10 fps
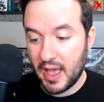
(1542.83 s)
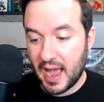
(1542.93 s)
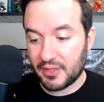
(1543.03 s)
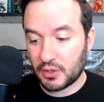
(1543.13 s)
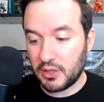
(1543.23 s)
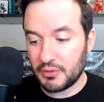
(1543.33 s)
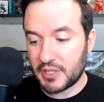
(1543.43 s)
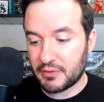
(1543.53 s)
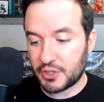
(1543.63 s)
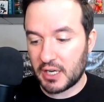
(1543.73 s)
And they'll close
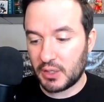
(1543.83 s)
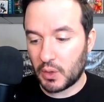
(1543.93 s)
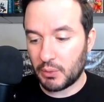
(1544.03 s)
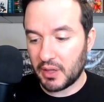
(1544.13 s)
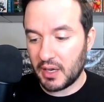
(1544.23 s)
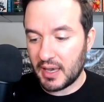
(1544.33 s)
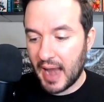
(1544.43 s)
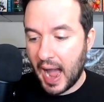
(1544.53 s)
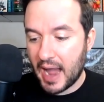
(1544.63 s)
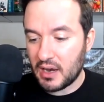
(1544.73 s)
out January with
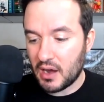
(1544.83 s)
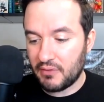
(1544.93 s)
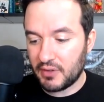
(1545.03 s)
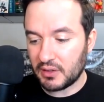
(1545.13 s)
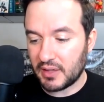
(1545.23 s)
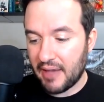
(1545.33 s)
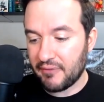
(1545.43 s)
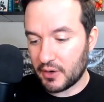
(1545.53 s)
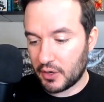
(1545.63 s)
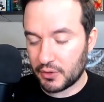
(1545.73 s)
9 of
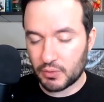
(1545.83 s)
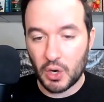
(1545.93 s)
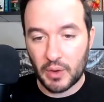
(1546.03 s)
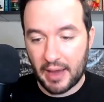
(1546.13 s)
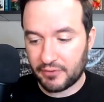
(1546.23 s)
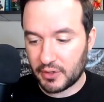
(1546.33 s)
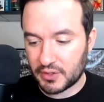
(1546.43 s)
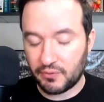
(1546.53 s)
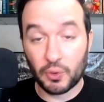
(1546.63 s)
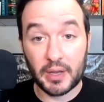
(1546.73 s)
11 on the road after this
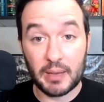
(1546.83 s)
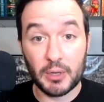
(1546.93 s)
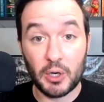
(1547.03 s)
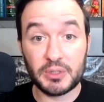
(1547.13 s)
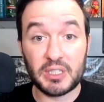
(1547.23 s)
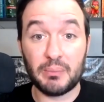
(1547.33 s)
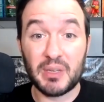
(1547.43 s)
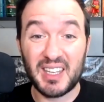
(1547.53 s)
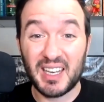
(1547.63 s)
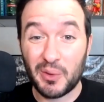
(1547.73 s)
four-game homestand,
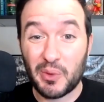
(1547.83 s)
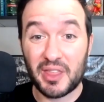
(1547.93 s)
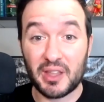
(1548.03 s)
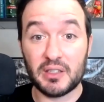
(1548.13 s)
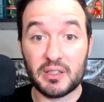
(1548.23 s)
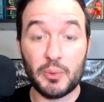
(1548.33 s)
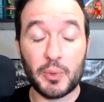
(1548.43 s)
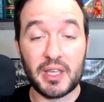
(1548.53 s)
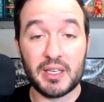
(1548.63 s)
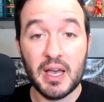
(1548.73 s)
beginning with
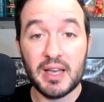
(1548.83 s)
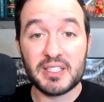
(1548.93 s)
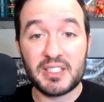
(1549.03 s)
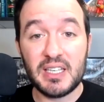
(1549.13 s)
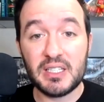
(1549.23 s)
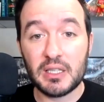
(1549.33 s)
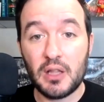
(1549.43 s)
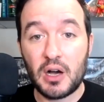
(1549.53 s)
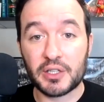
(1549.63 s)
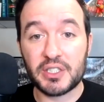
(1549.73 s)
a
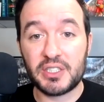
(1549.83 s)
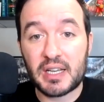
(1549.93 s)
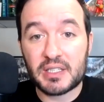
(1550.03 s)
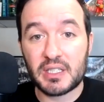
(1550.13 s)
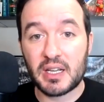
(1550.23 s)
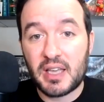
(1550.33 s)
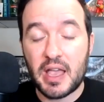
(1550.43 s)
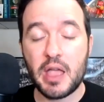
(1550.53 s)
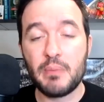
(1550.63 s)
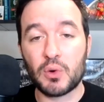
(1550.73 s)
season-long
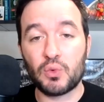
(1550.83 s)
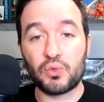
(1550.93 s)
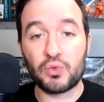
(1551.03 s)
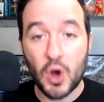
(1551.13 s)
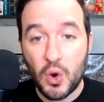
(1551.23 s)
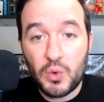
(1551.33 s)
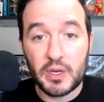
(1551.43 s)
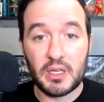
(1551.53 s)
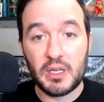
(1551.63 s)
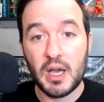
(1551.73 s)
six-game
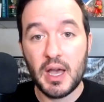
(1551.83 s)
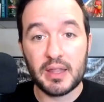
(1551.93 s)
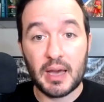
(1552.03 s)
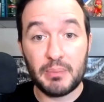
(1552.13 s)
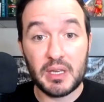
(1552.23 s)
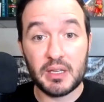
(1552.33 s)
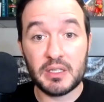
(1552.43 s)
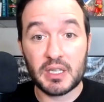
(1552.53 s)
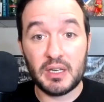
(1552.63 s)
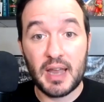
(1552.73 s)
roadie that
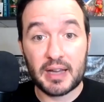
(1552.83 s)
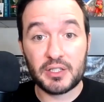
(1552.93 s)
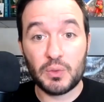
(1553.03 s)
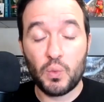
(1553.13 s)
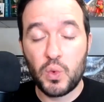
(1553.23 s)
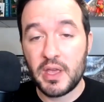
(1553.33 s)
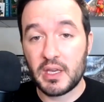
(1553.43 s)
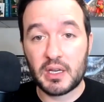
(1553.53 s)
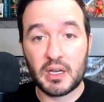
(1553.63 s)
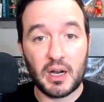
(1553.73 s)
begins next week.